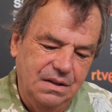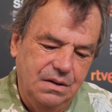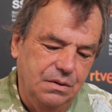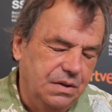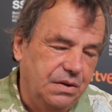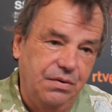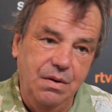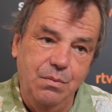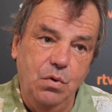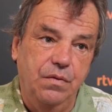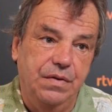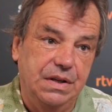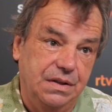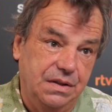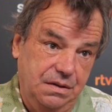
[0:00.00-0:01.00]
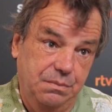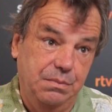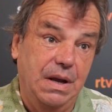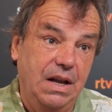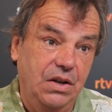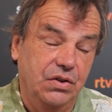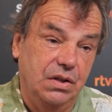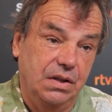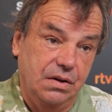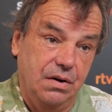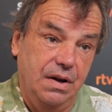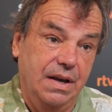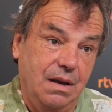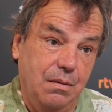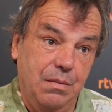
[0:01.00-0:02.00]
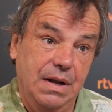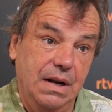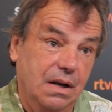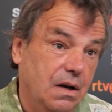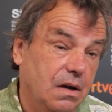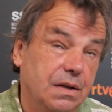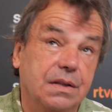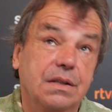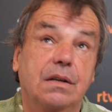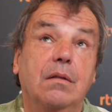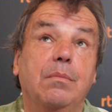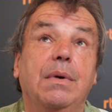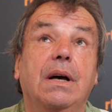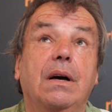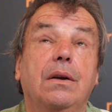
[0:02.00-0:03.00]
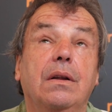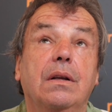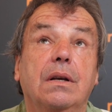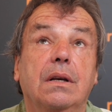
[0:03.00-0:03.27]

Those three movies, Angel, The Crying Game, Michael Collins, are about.